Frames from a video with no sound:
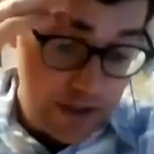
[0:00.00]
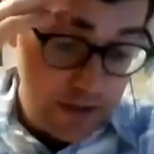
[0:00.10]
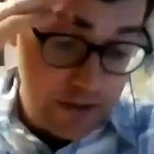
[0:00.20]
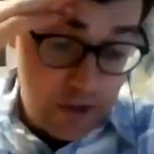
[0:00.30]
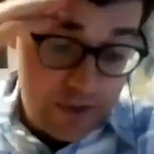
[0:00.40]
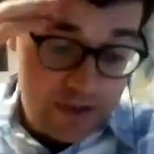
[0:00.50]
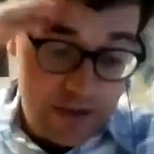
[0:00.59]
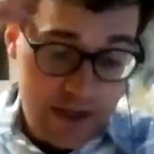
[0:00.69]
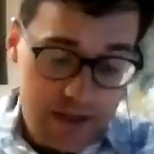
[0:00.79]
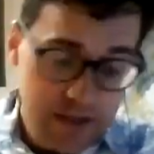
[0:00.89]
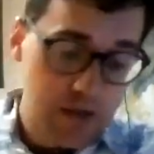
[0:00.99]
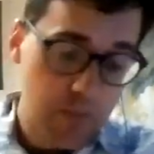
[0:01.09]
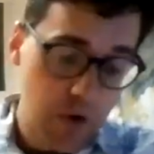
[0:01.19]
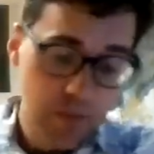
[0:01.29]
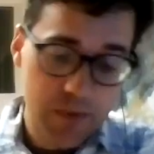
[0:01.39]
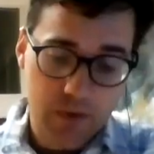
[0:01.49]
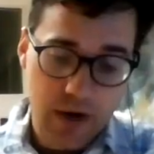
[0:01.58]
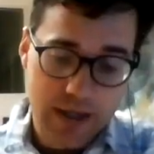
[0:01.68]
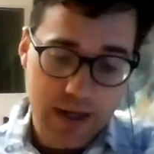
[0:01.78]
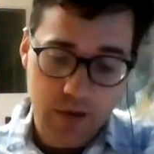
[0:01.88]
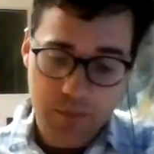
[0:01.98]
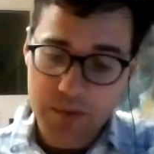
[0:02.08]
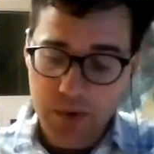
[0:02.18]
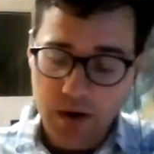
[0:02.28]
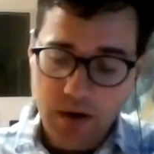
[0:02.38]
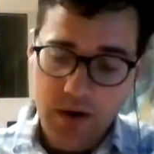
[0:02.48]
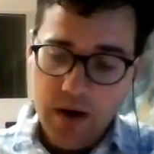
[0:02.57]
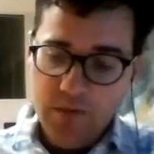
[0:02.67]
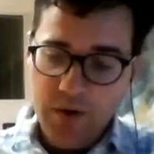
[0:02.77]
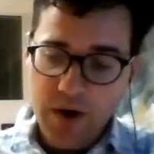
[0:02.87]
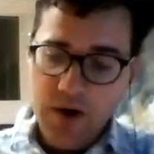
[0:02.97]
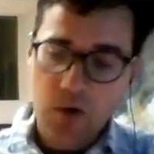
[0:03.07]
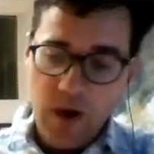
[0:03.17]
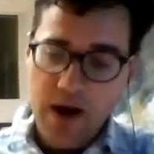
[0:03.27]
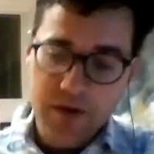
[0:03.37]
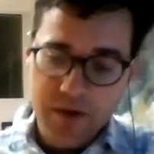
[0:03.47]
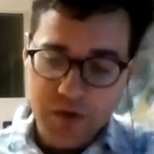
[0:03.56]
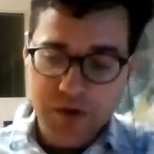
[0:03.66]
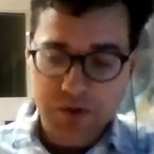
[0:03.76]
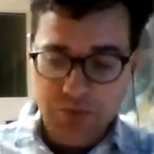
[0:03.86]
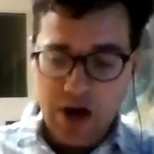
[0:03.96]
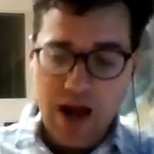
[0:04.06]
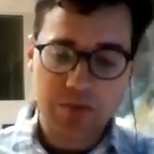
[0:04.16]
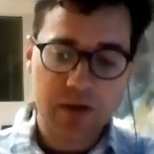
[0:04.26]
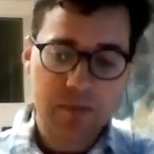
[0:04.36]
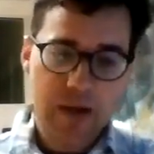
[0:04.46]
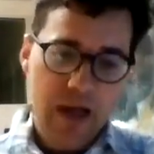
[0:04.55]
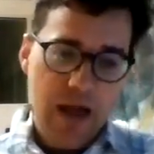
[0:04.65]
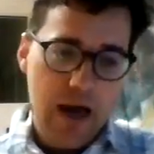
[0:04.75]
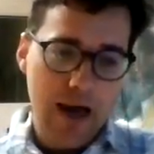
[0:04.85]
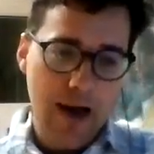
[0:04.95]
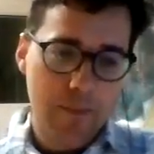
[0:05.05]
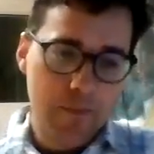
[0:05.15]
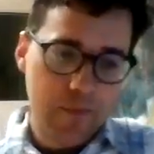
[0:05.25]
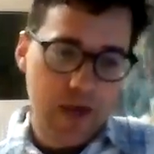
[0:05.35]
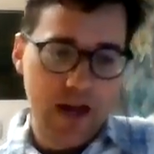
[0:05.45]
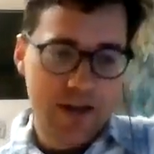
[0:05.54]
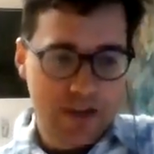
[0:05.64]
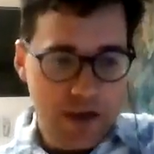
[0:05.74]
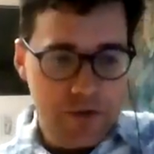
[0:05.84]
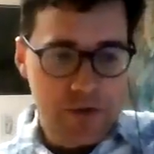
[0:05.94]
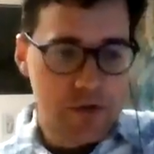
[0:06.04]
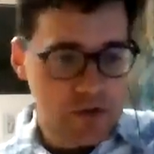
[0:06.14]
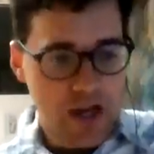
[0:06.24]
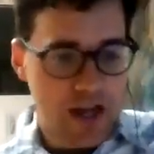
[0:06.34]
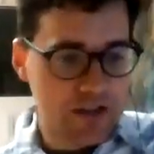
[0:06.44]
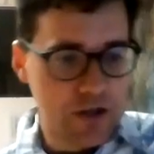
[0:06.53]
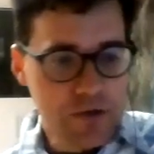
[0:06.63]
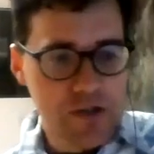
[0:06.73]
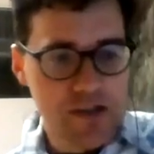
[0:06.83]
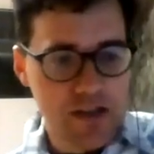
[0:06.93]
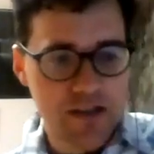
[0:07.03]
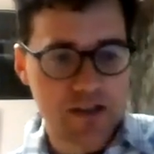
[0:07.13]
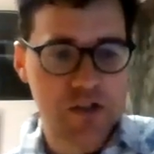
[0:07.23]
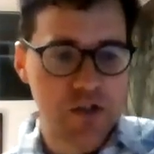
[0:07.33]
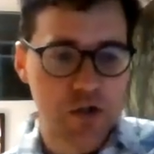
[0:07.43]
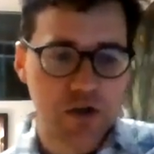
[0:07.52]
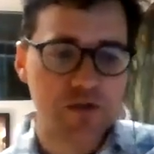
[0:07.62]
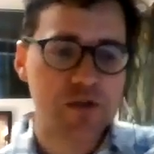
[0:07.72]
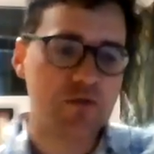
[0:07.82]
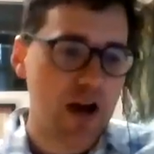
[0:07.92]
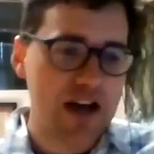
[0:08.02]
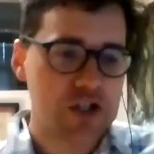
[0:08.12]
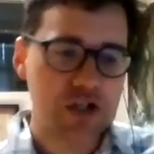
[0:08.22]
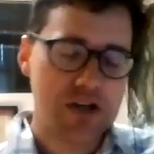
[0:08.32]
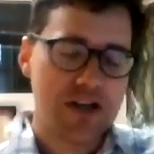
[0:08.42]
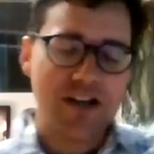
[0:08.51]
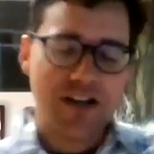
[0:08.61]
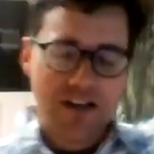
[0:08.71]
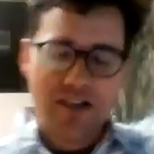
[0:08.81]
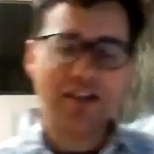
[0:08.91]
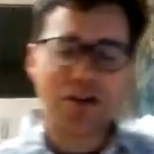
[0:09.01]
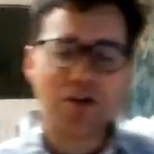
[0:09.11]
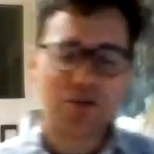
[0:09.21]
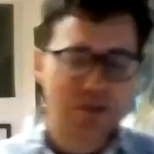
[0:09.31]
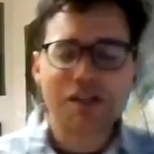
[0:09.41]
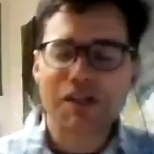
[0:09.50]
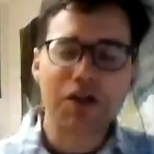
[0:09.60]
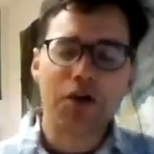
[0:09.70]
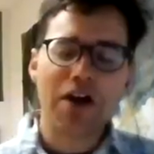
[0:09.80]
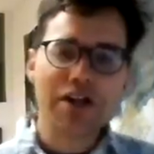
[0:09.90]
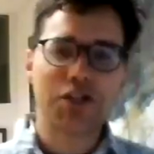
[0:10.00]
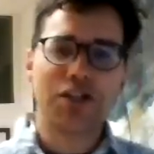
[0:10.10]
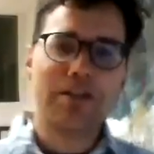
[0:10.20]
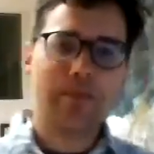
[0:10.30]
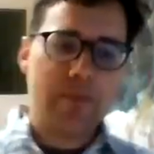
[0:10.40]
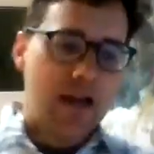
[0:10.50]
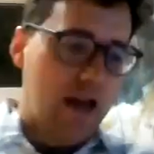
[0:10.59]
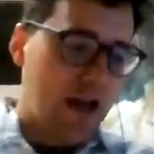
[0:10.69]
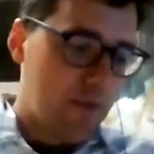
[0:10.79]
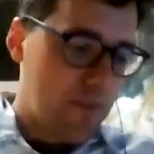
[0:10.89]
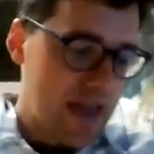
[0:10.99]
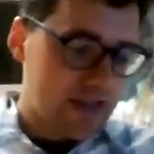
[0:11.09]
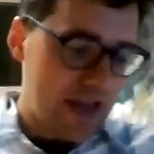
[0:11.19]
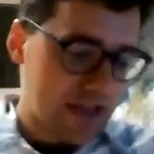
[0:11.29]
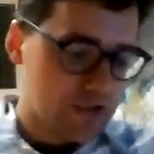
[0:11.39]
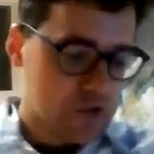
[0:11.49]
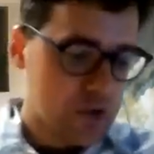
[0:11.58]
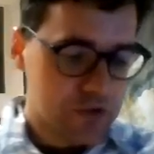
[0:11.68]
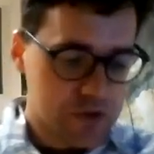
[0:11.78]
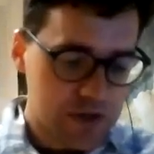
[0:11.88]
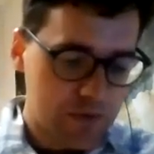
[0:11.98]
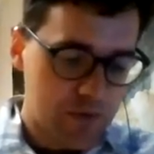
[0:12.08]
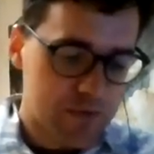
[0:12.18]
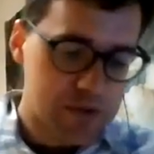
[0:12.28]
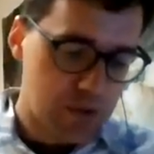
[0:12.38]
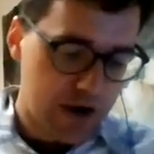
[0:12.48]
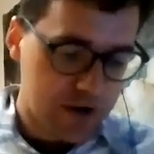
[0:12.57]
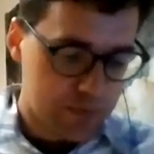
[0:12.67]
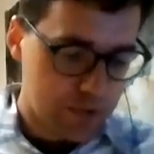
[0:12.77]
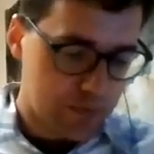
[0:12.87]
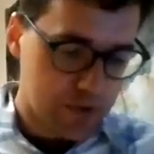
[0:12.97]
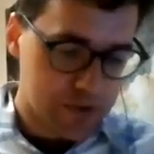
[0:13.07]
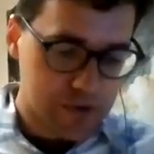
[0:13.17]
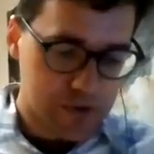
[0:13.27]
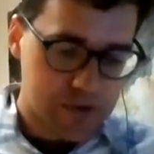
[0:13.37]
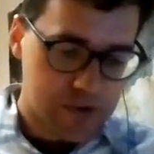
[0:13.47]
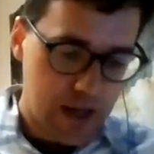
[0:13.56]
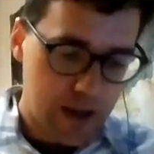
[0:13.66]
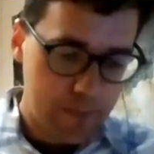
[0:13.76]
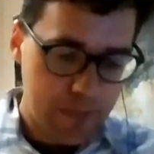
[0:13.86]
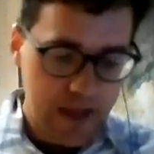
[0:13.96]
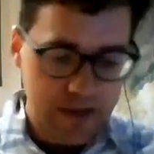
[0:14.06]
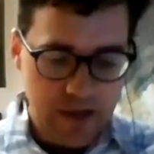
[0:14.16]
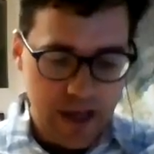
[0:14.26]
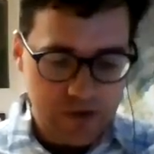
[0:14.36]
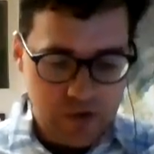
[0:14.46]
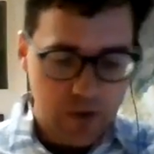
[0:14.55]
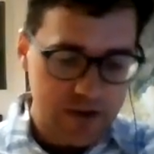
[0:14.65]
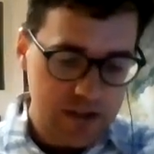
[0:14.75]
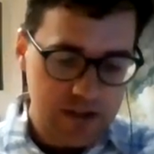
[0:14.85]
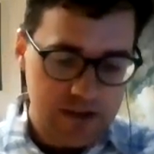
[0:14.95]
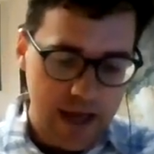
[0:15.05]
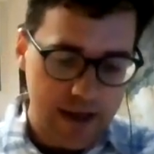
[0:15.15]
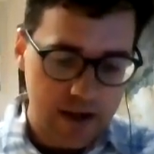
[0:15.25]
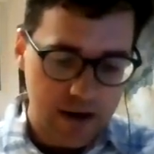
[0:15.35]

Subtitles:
It is a moment right now. People are very aware that there's a problem. Kelso's diagnosis, I think, deserves fresh, consideration, and so do some of his broader proposals. And so I think that,